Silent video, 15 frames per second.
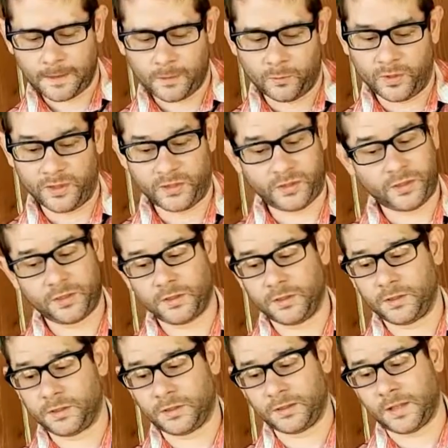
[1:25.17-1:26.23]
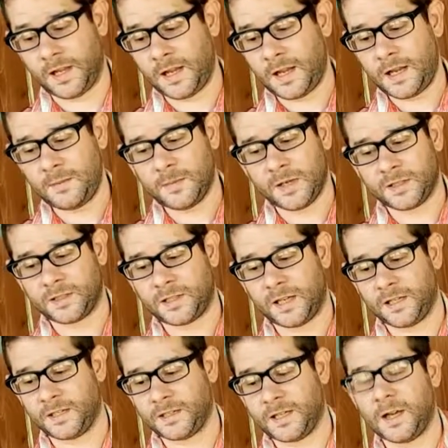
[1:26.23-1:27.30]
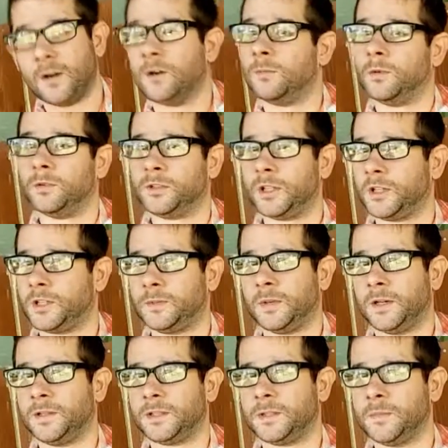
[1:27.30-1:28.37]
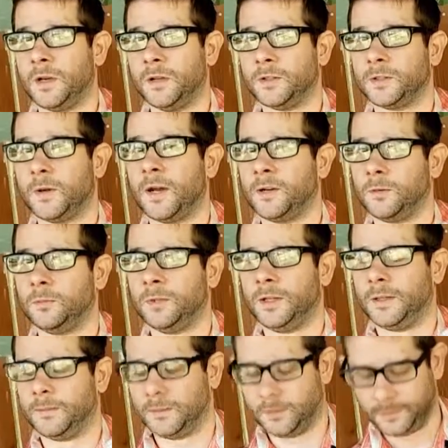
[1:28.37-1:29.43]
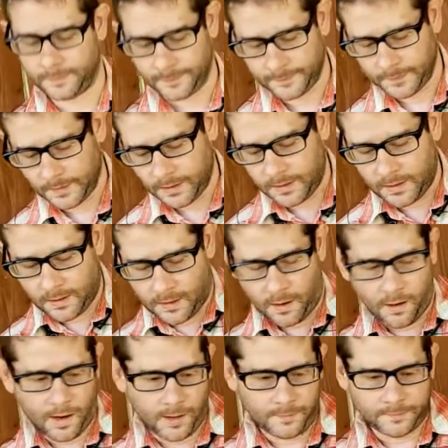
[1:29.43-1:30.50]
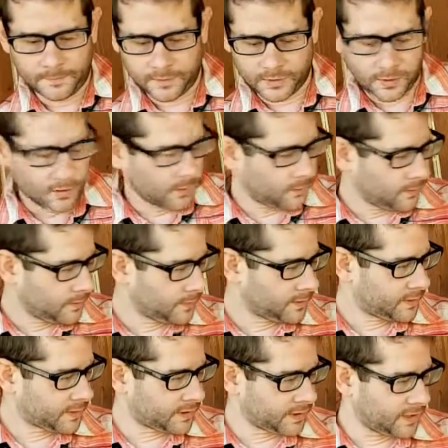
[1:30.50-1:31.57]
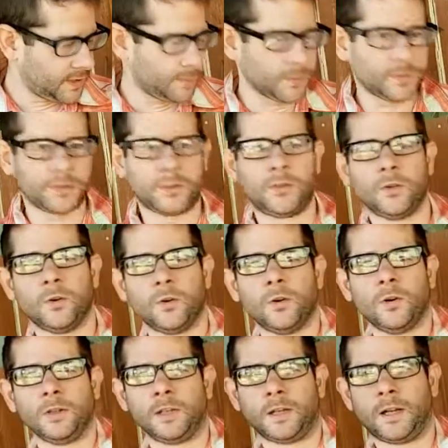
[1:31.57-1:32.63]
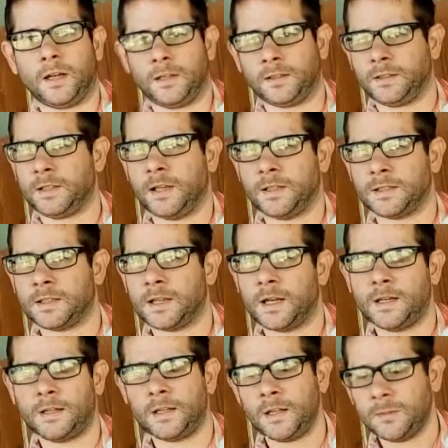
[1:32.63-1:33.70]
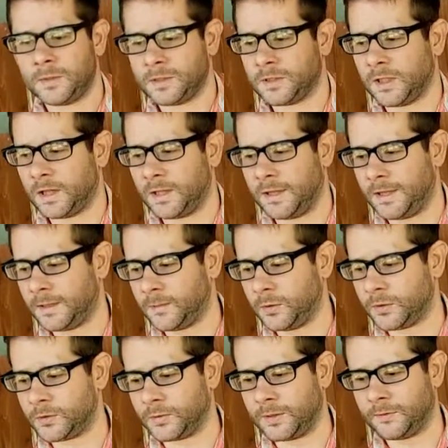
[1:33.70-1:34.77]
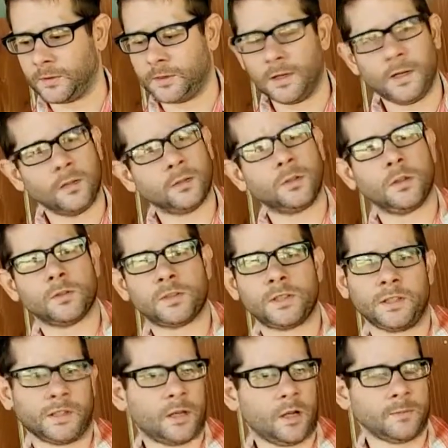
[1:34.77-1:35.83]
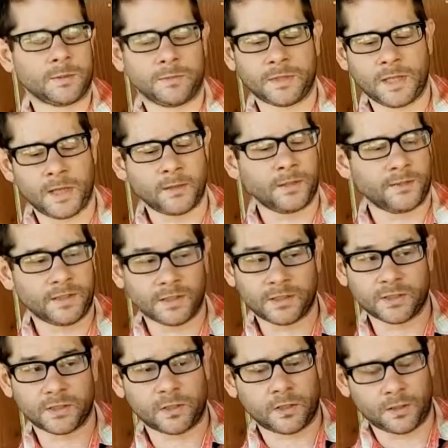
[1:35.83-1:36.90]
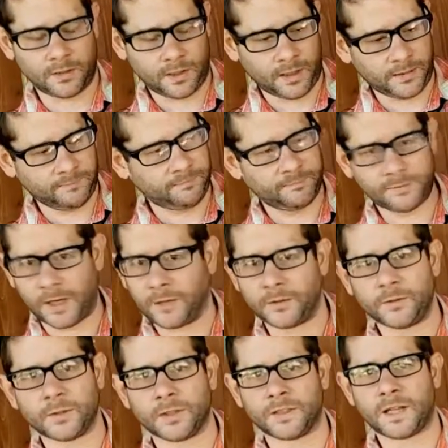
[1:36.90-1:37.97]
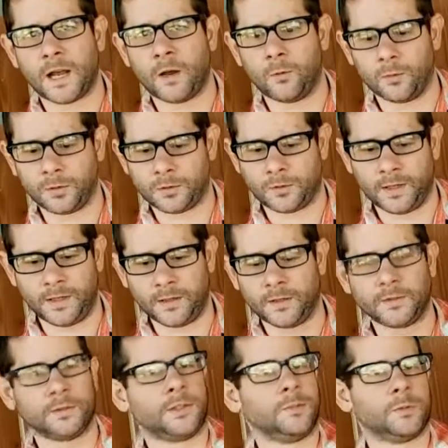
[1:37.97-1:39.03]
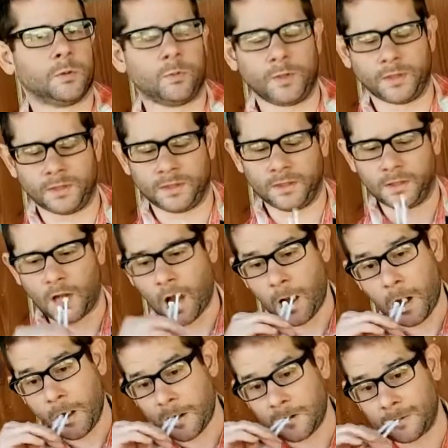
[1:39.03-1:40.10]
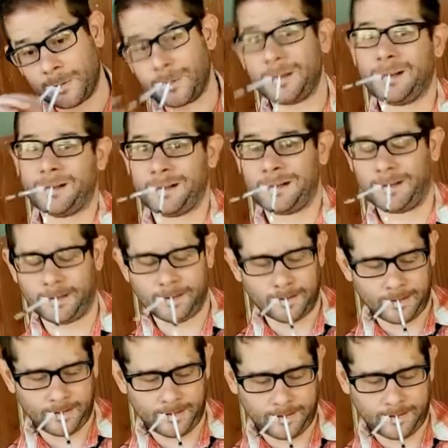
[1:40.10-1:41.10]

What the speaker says: which they must taste terrible judging by the smell, so I don't blame her. All right, so just to keep her secure and kind of tight, because a lot of animals, whenever they're held closely, it calms them down. This is I found using a towel works great. It also keeps her wings in. So let's get her.